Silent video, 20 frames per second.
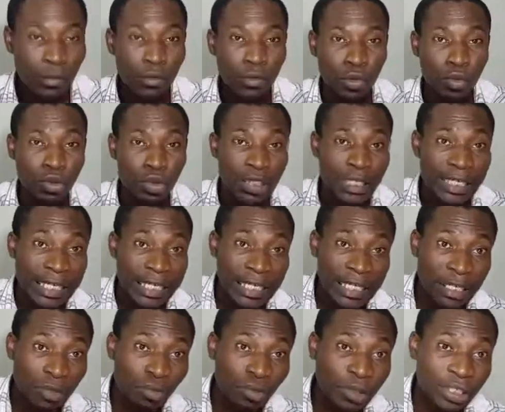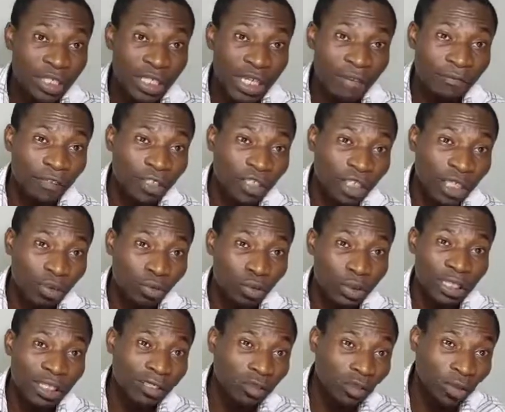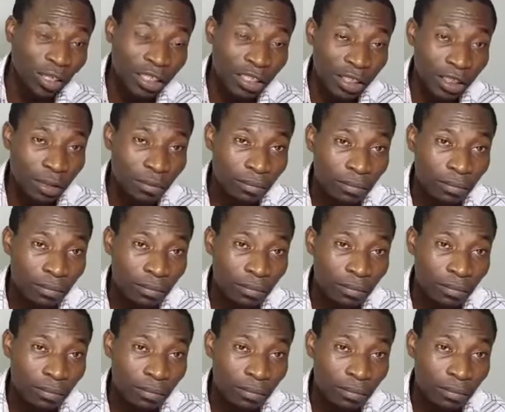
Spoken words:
who is greedy, who is selfish, and who is dishonest.